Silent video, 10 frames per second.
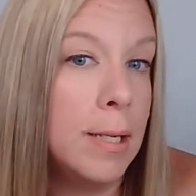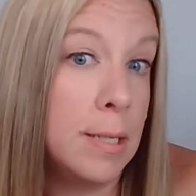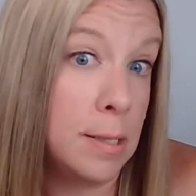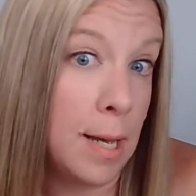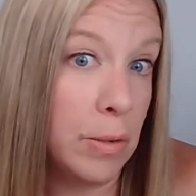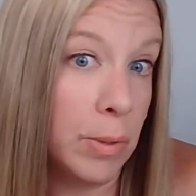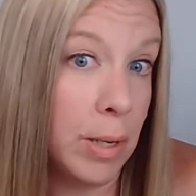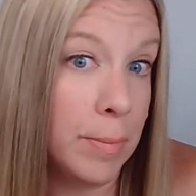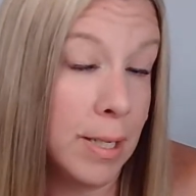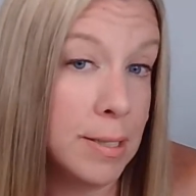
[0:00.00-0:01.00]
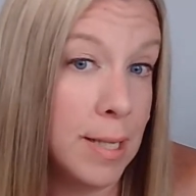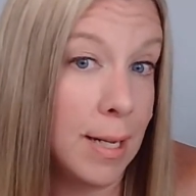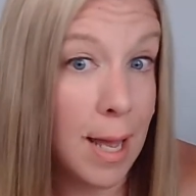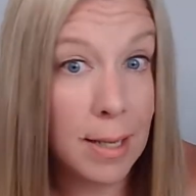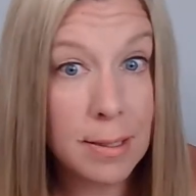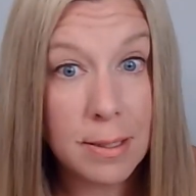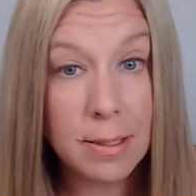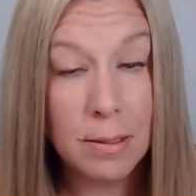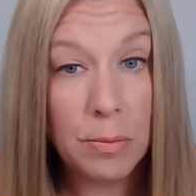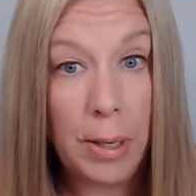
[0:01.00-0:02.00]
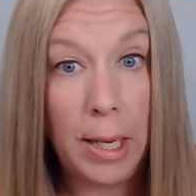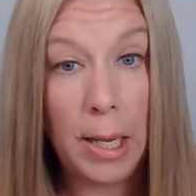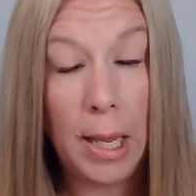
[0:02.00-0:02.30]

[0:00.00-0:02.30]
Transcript: of decided what I'm going to say next, right?